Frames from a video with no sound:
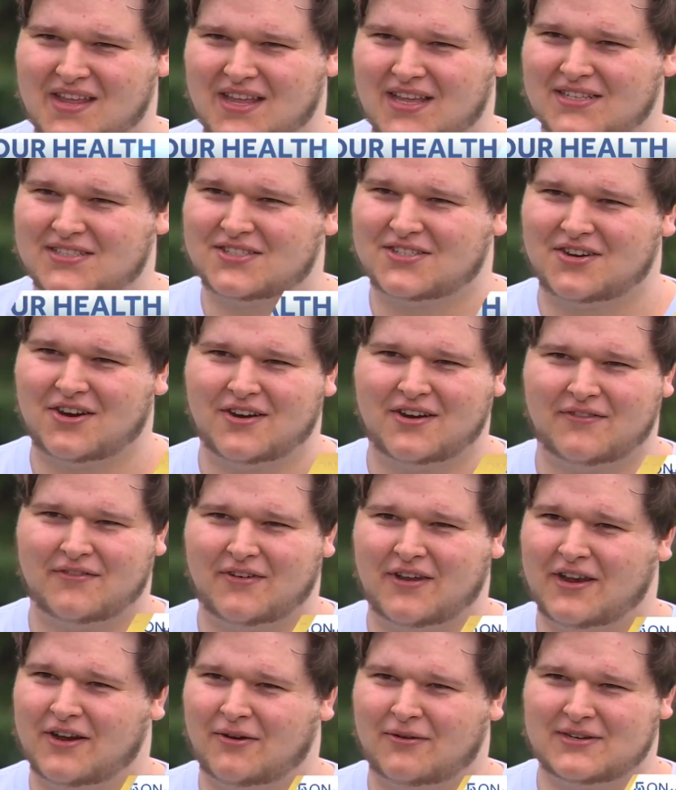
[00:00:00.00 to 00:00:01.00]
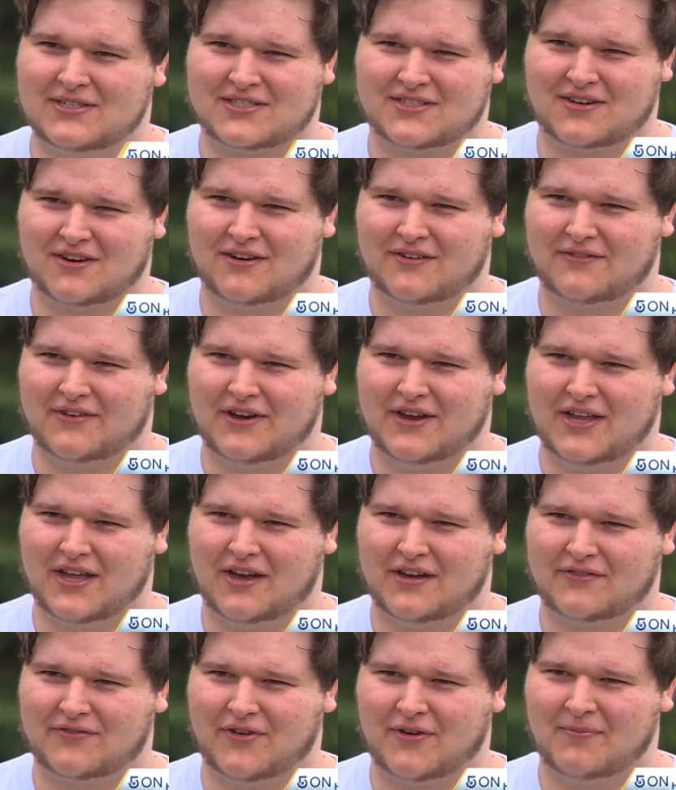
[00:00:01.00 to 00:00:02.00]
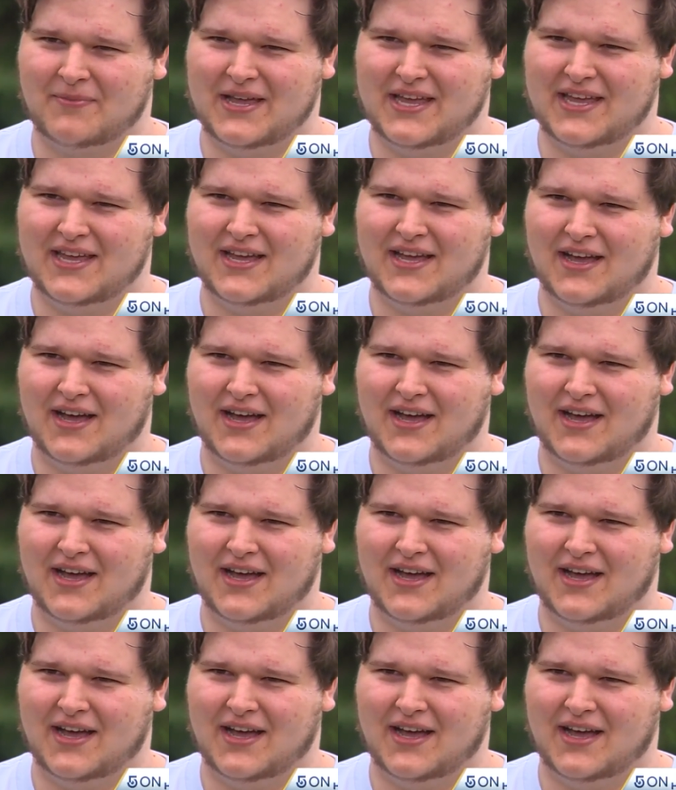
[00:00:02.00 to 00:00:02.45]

It always started very young for me.